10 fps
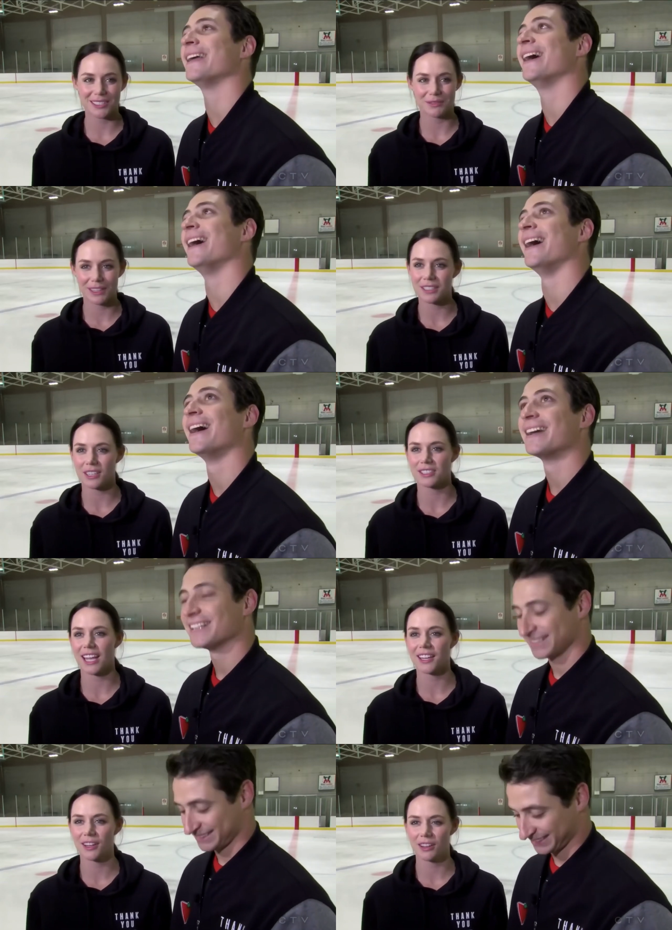Speaker 1: defend yeah. our
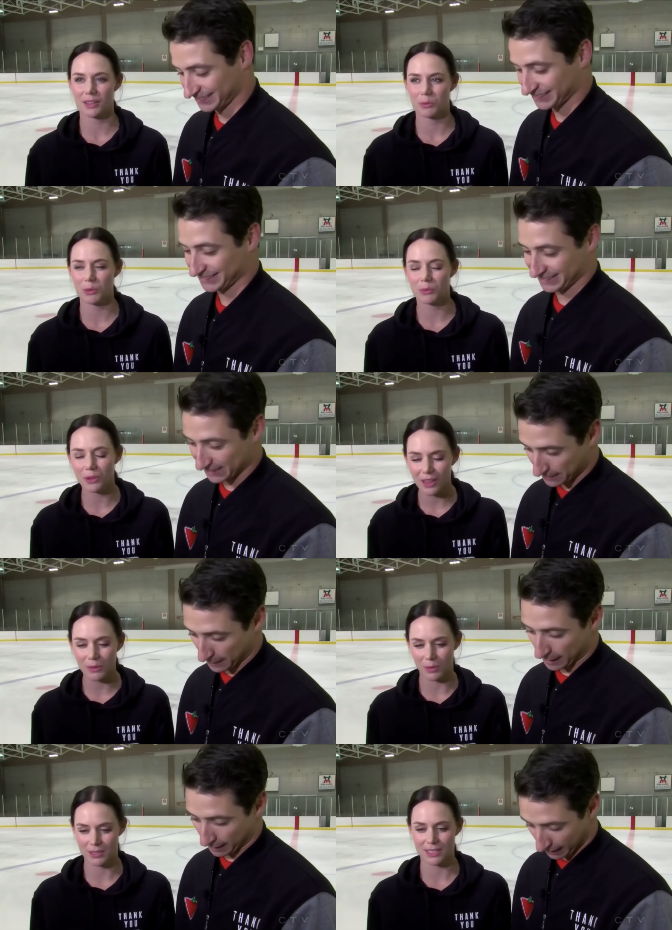title and we really
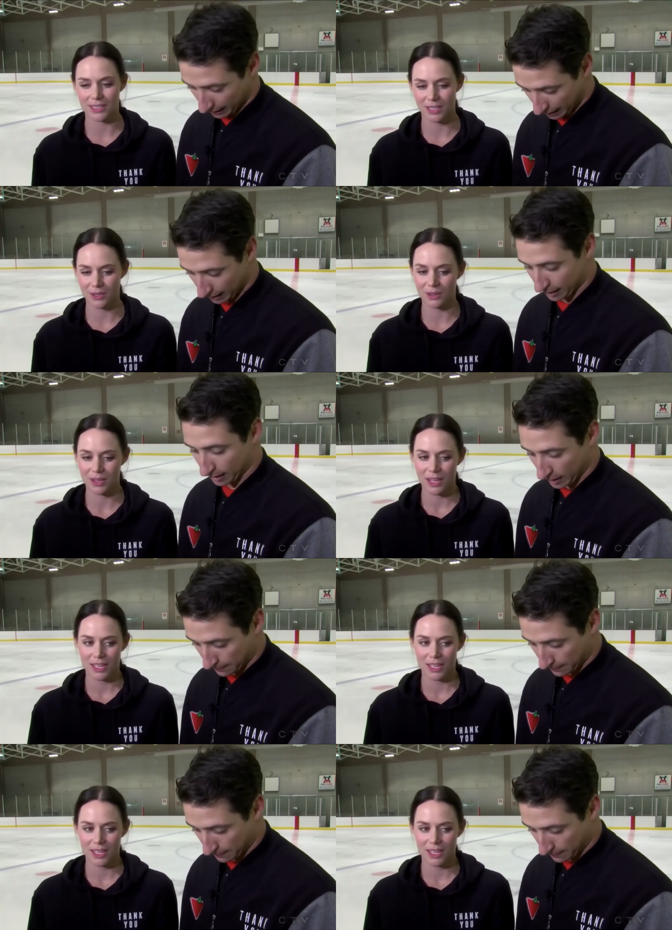wanted to,